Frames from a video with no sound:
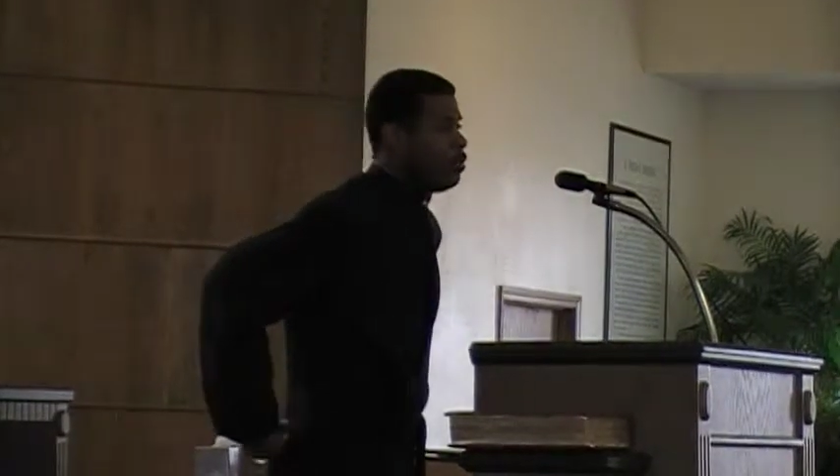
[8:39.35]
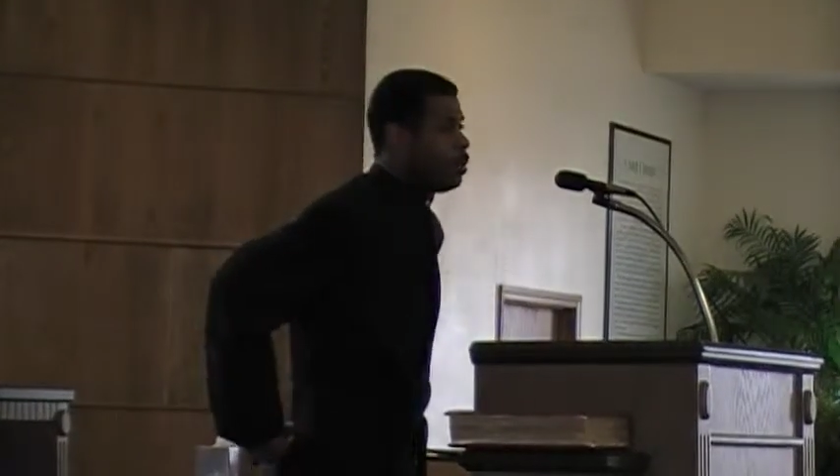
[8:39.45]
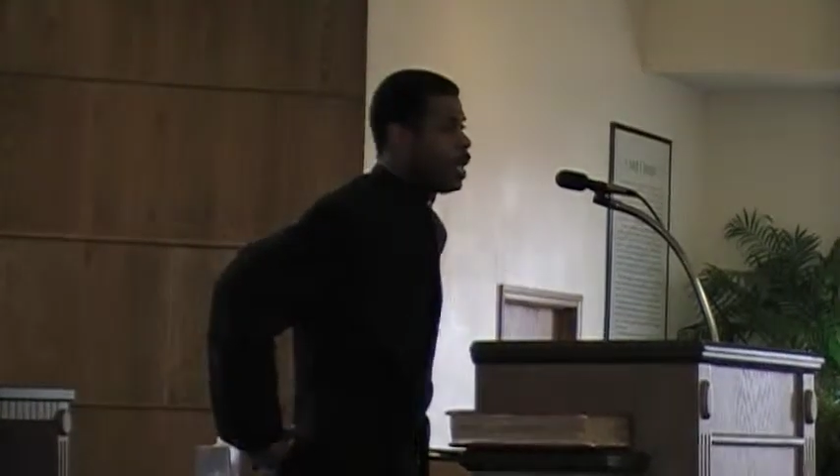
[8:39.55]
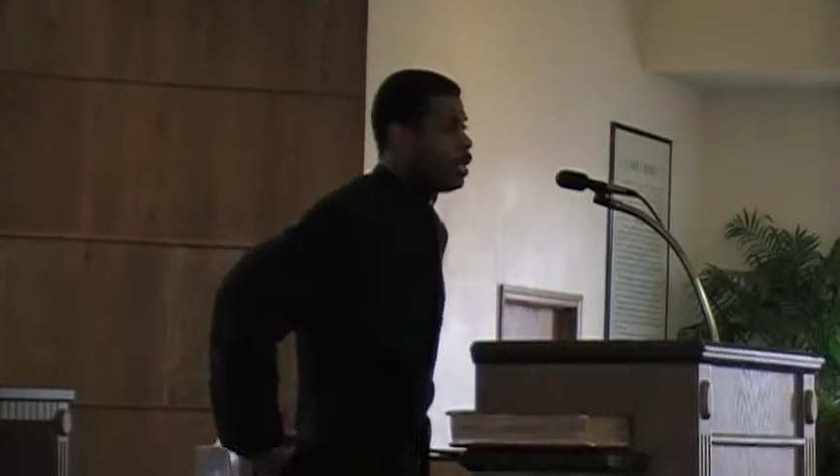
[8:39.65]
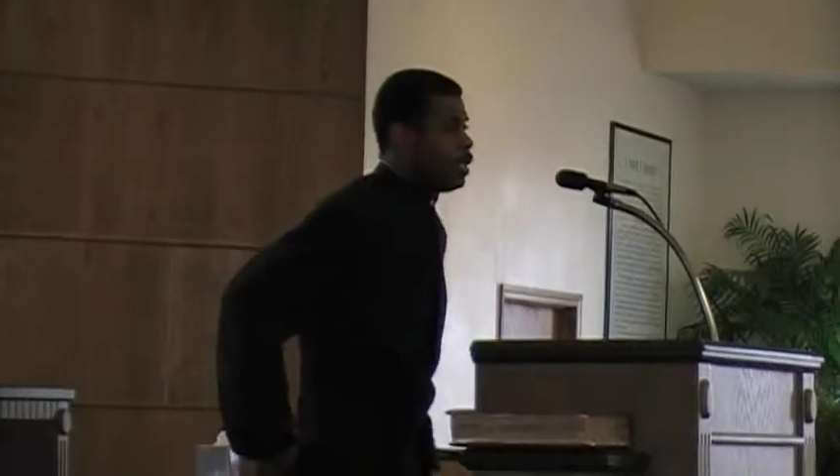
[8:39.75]

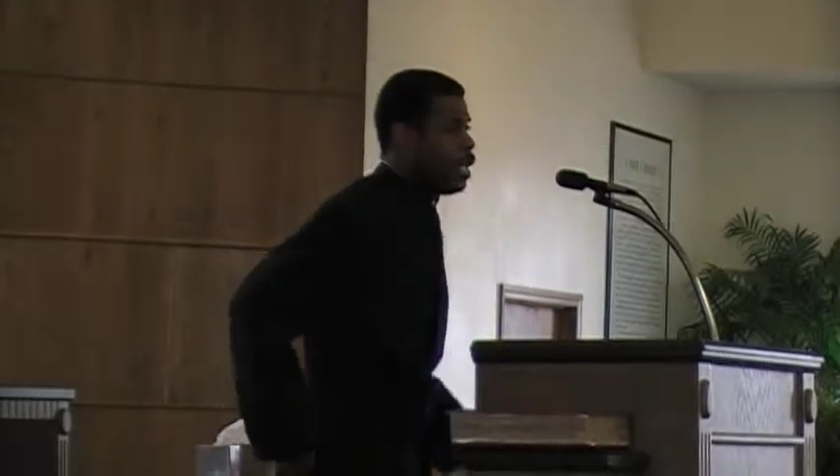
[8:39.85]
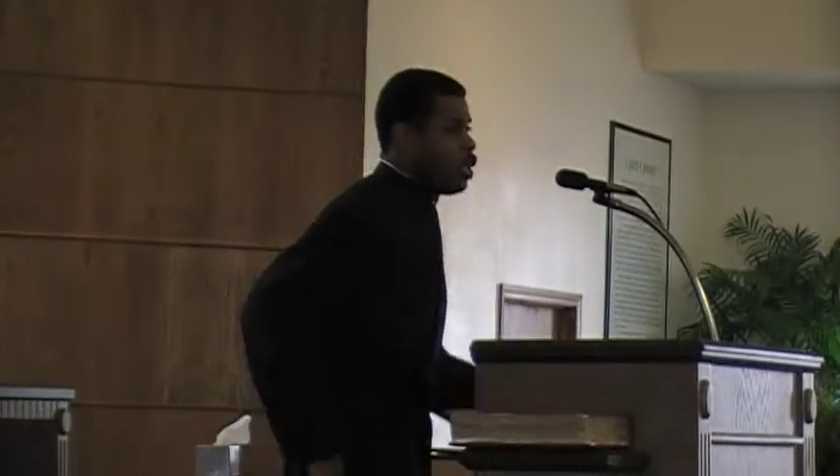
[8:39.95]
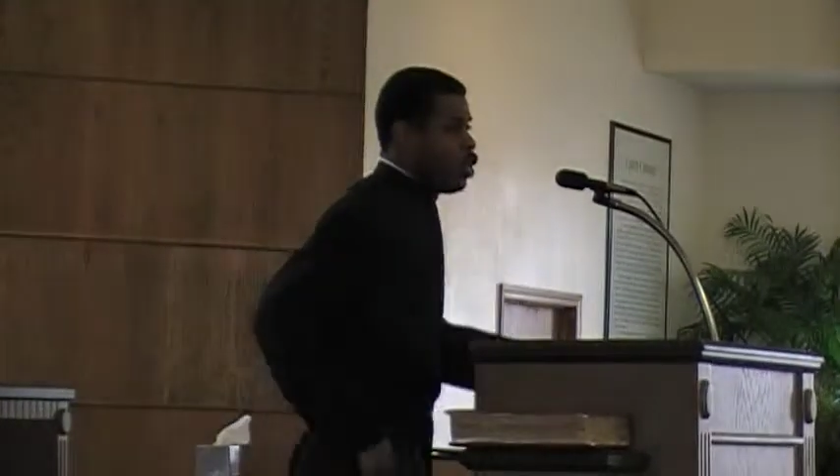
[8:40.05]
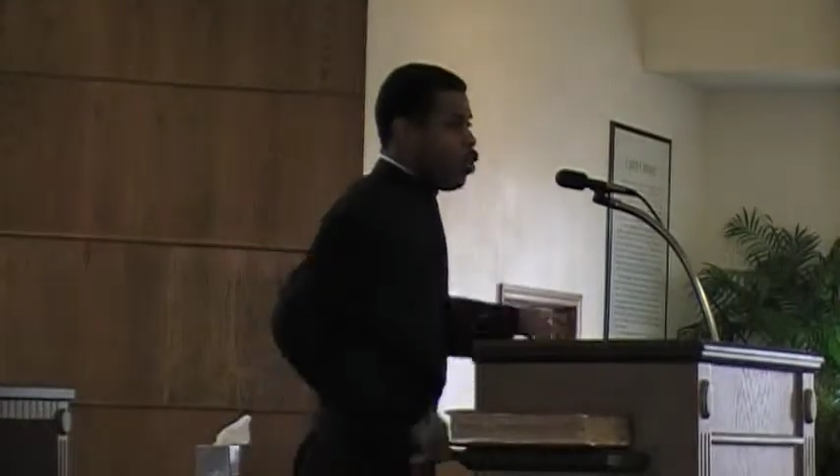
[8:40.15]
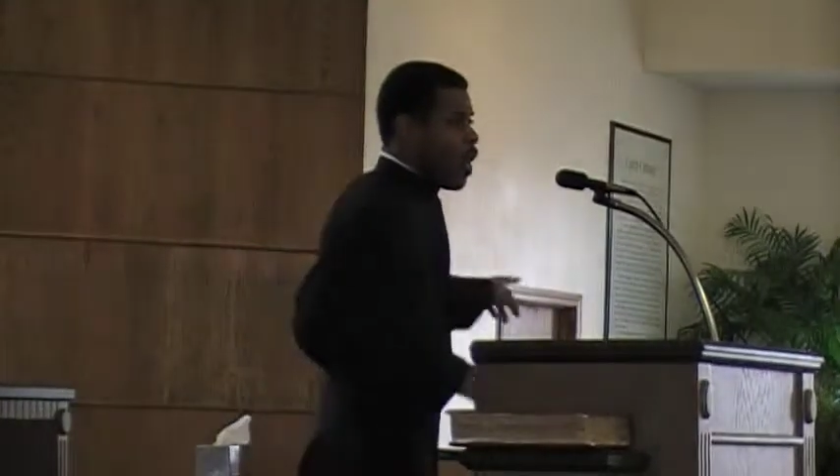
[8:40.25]
But
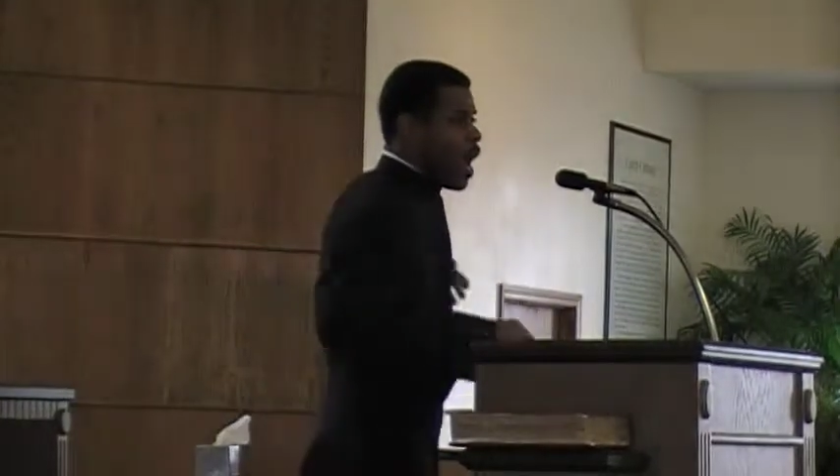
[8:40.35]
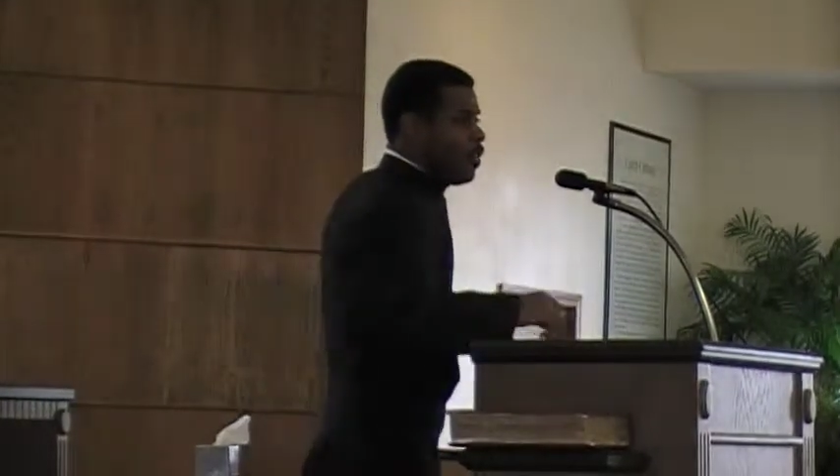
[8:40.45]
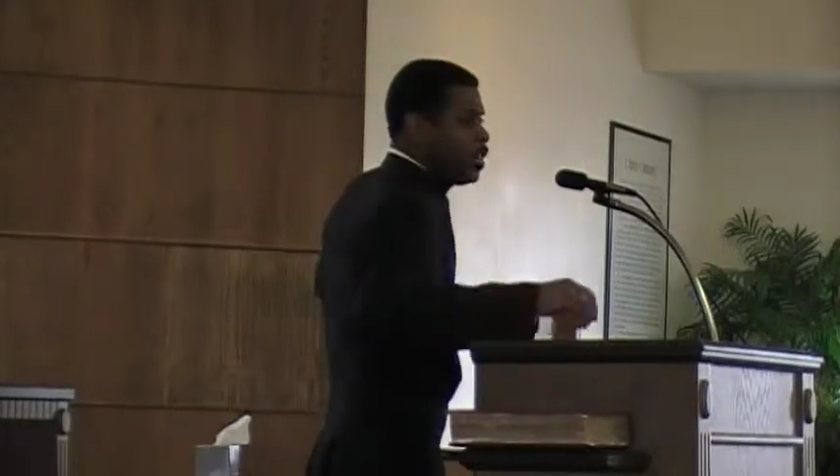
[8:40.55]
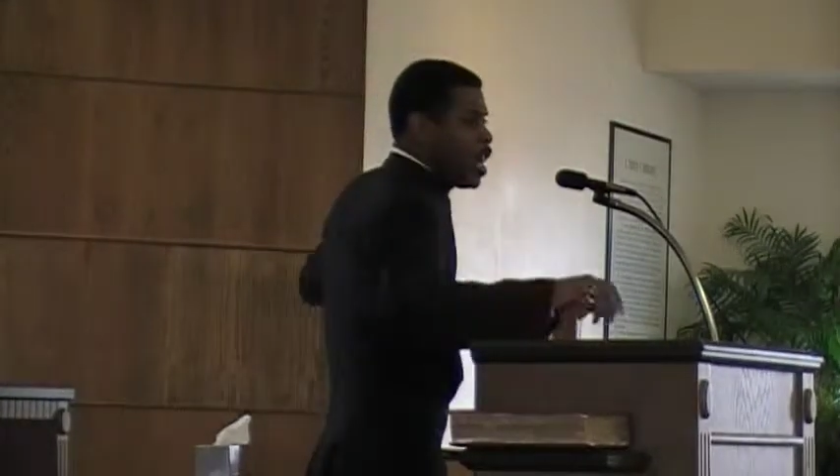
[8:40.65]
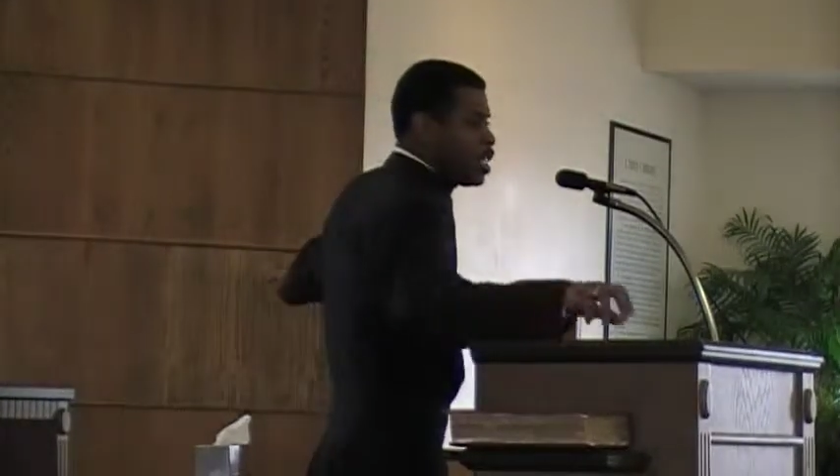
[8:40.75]
did your
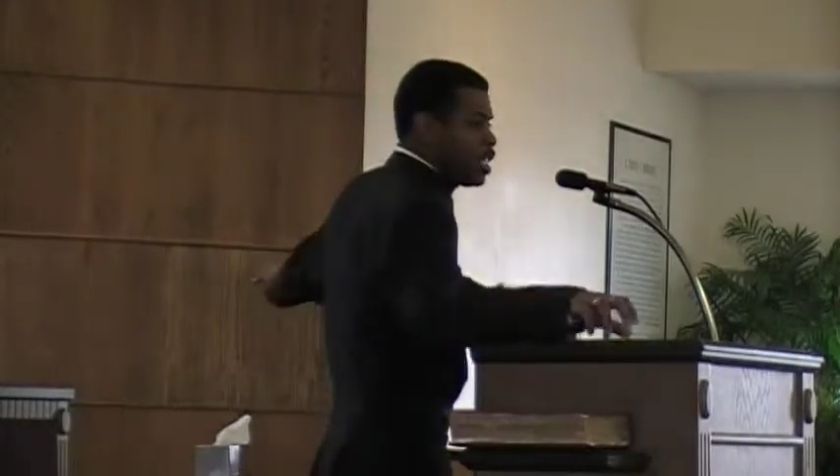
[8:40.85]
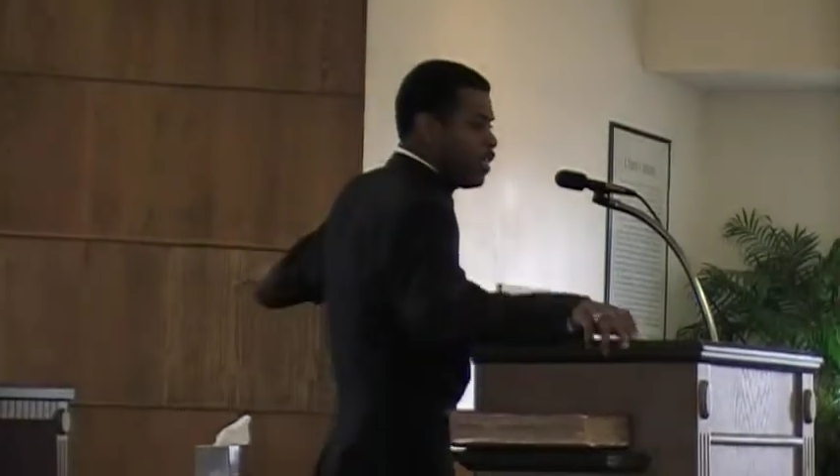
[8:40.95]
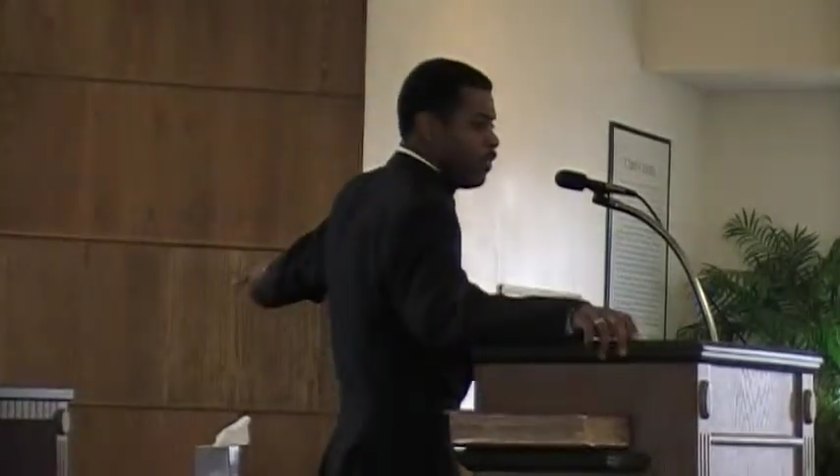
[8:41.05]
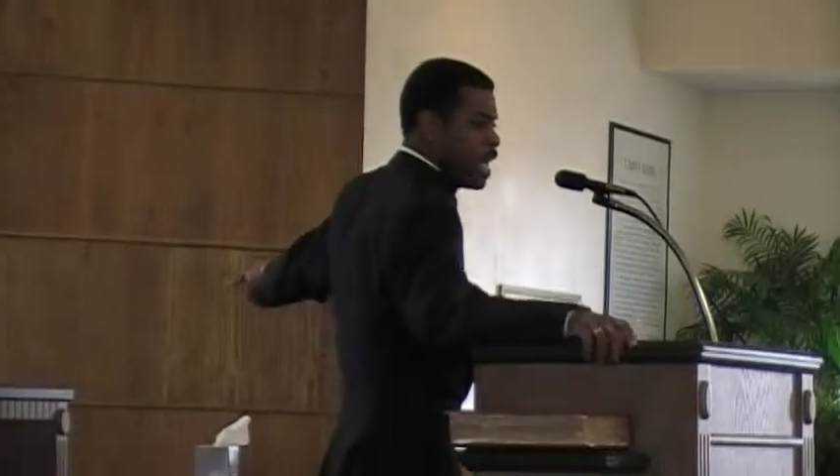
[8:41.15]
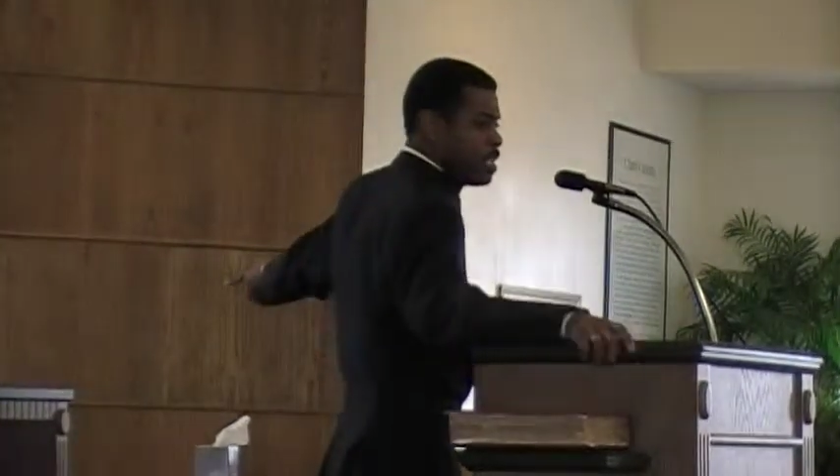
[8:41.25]
wife touch it
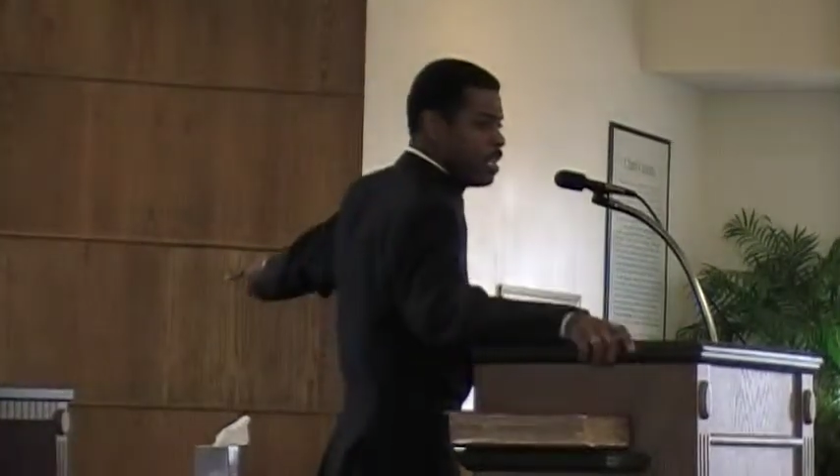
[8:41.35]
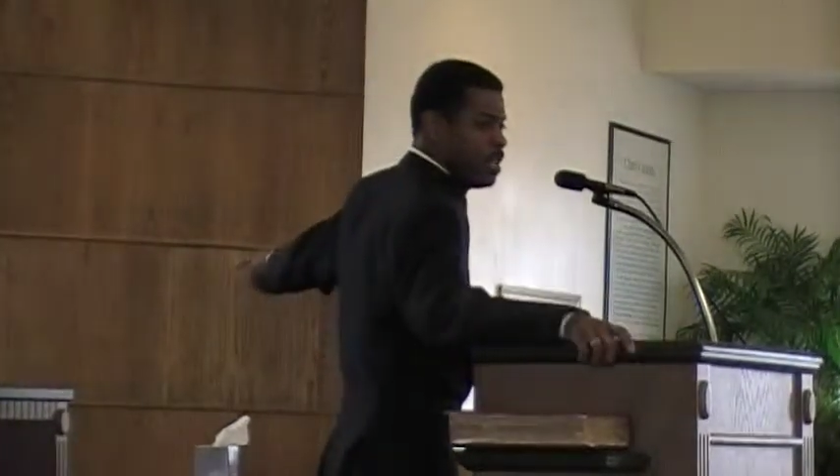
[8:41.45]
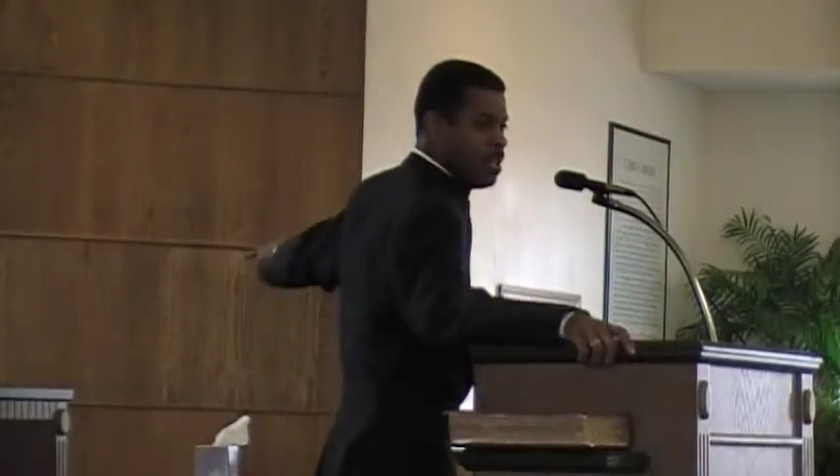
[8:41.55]
to fix it?